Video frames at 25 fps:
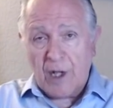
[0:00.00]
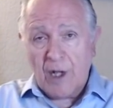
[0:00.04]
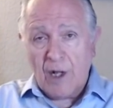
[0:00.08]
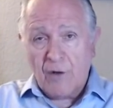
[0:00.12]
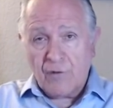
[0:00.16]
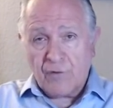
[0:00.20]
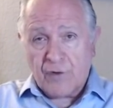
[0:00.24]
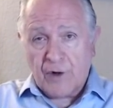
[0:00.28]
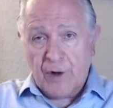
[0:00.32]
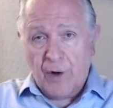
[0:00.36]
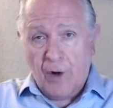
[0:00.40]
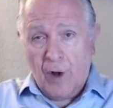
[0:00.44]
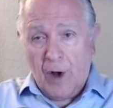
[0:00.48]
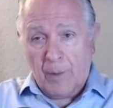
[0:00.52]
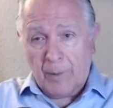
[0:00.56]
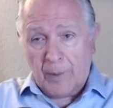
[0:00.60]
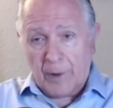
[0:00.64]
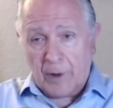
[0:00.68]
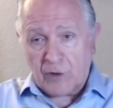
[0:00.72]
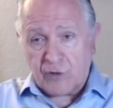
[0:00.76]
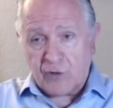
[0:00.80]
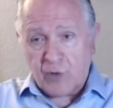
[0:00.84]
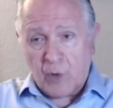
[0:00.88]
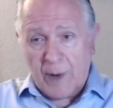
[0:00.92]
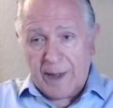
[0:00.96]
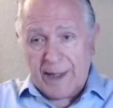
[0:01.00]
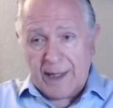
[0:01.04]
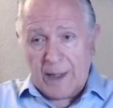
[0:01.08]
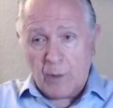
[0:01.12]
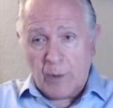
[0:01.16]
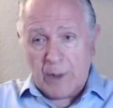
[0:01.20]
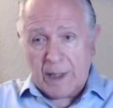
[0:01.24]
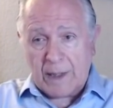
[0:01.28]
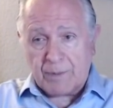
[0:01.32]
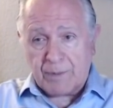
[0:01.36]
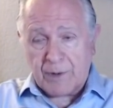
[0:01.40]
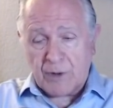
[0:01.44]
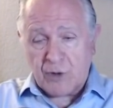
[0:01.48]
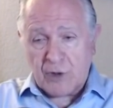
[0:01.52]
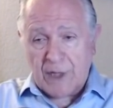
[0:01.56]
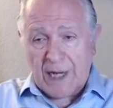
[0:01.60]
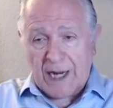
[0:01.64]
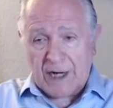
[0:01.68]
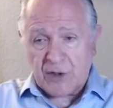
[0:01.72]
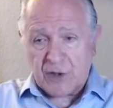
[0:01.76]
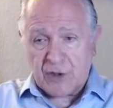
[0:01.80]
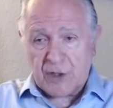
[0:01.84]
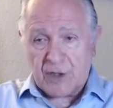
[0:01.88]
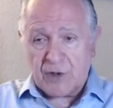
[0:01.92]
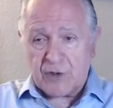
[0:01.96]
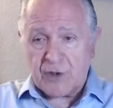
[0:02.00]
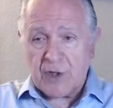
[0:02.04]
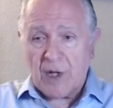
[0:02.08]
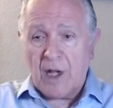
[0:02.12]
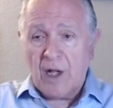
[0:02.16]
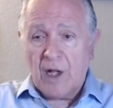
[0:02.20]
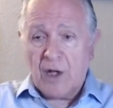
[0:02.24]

for nominal 20-week projections.